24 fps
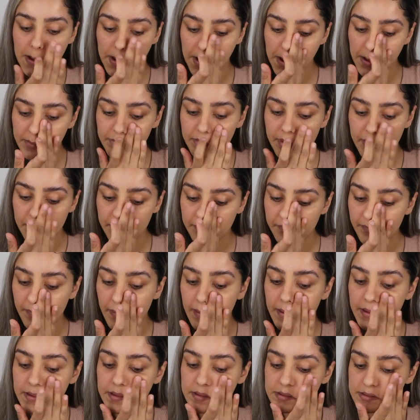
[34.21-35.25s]
of my
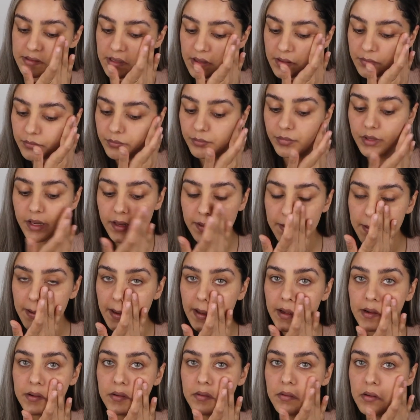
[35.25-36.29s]
face and blend
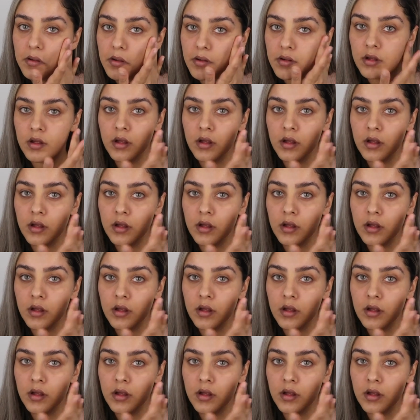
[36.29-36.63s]
out.